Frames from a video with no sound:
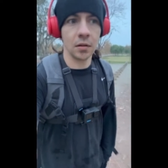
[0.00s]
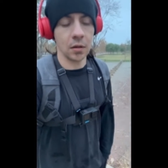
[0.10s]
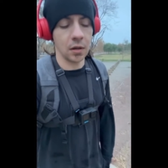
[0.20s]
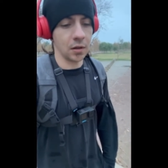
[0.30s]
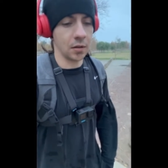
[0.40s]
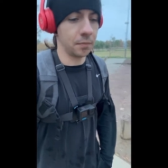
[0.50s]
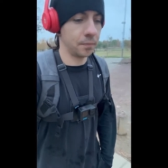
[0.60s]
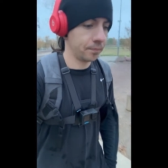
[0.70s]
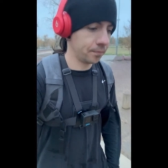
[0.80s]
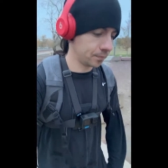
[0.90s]
Um,
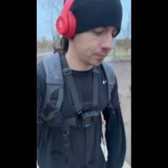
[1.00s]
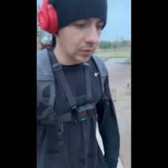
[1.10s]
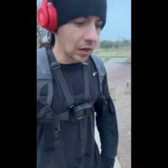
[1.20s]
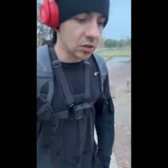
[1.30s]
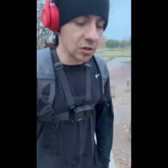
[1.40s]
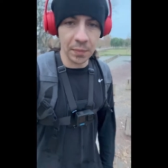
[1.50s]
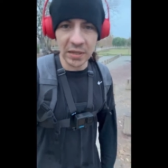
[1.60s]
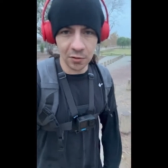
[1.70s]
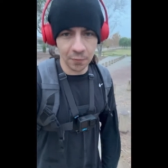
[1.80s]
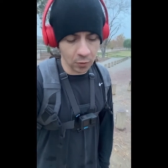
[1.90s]
just
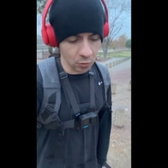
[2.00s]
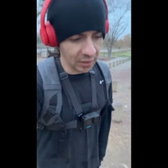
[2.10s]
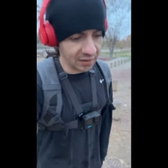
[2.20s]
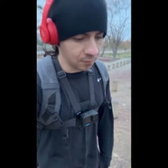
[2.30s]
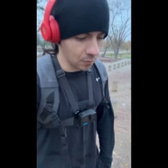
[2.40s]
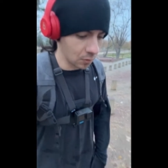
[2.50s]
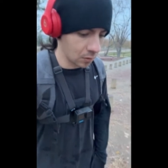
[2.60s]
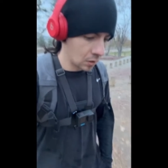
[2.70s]
makes you feel grateful